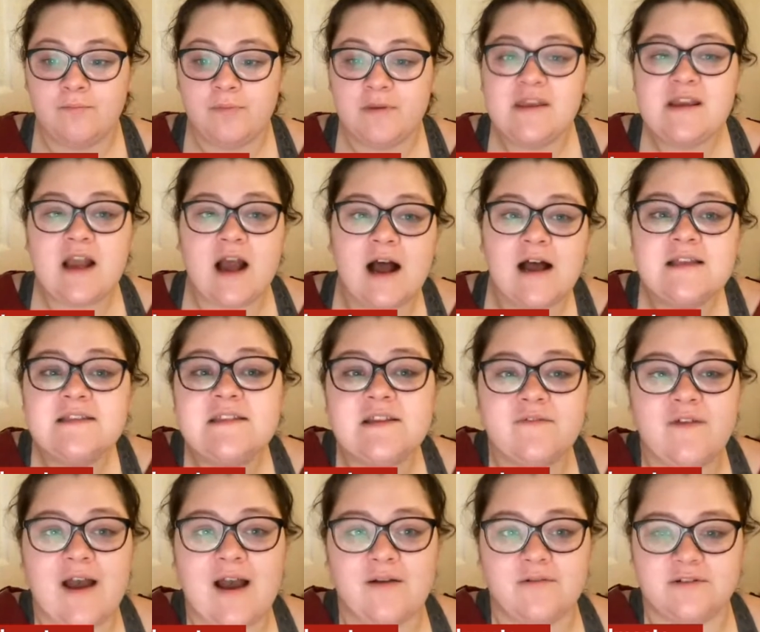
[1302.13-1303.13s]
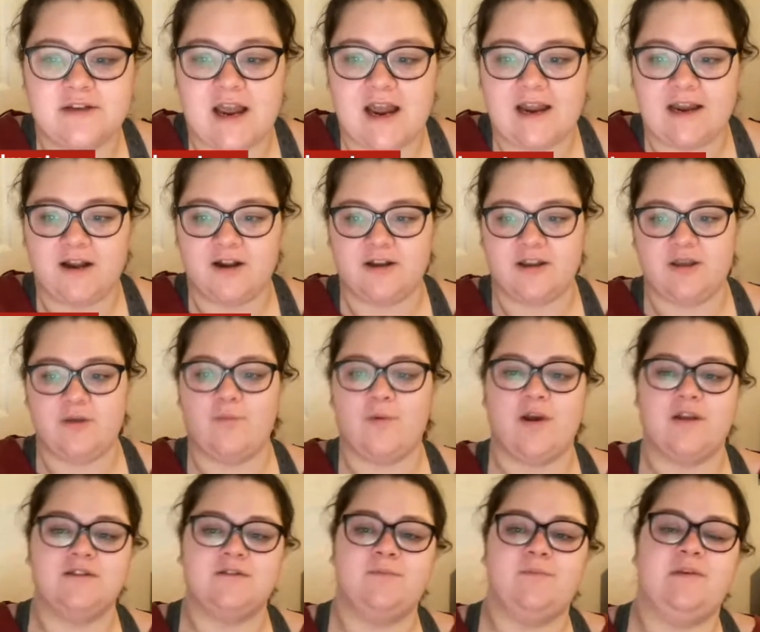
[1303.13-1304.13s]
because of how tired he
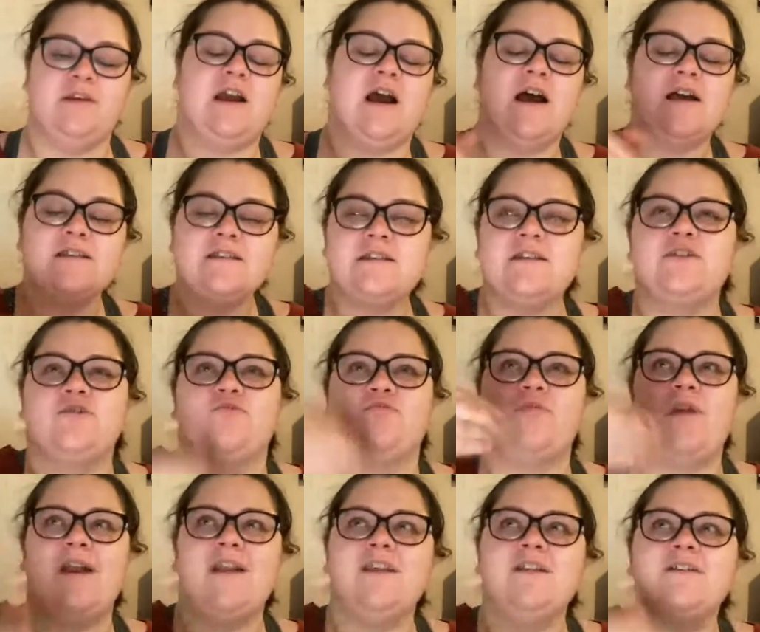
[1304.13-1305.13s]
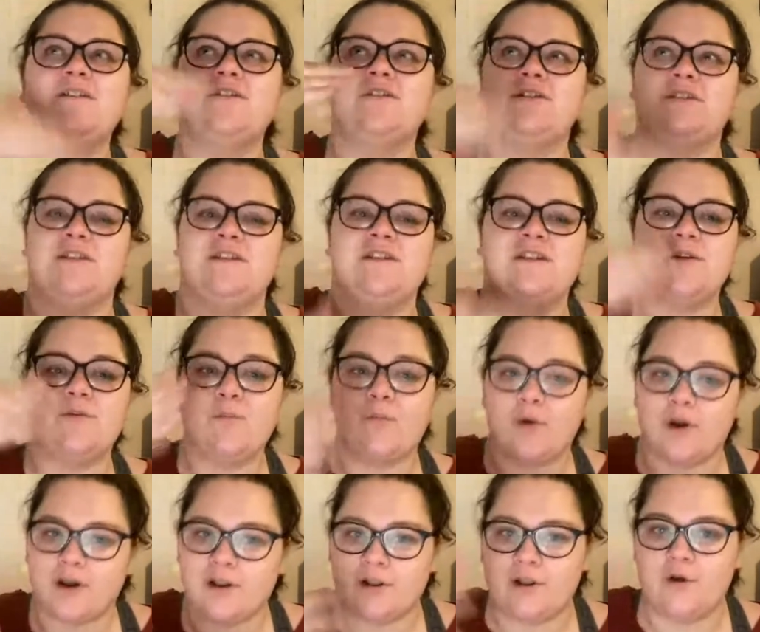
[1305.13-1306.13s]
was, because his regular
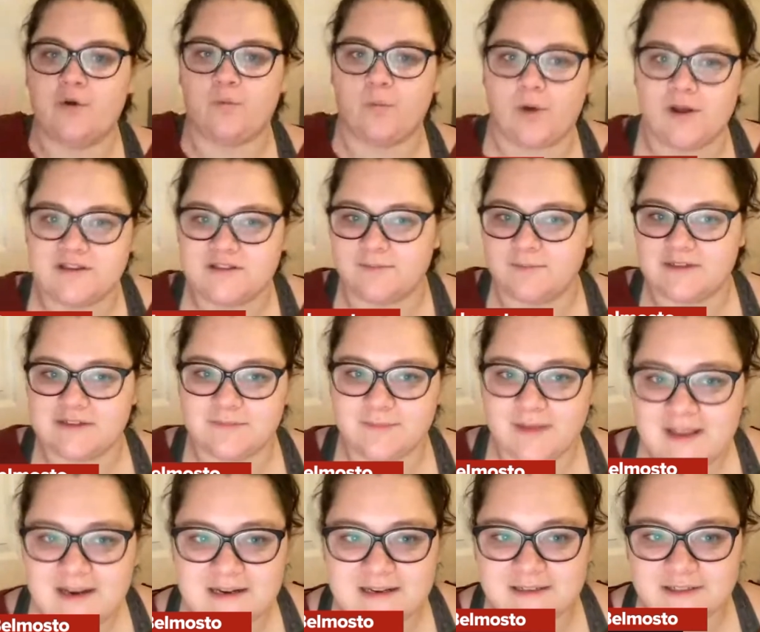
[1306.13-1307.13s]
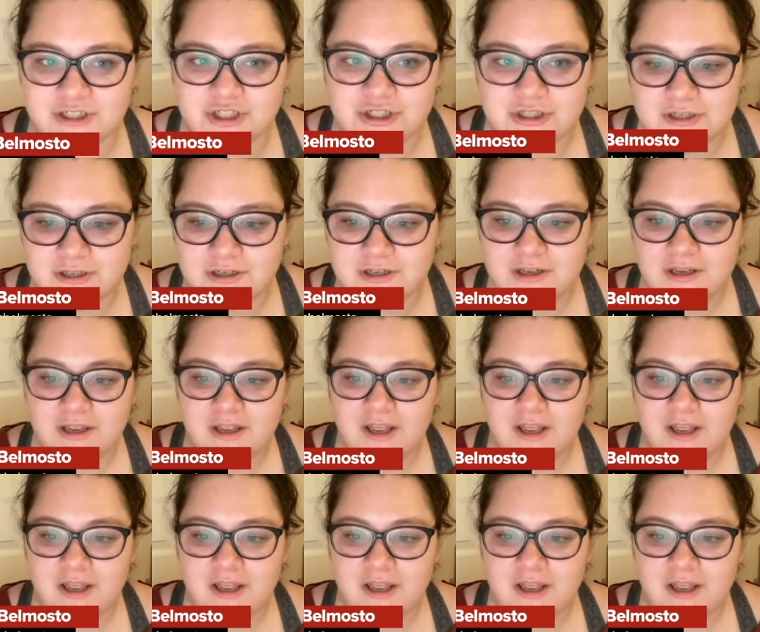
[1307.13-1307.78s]
season workload was mismanaged.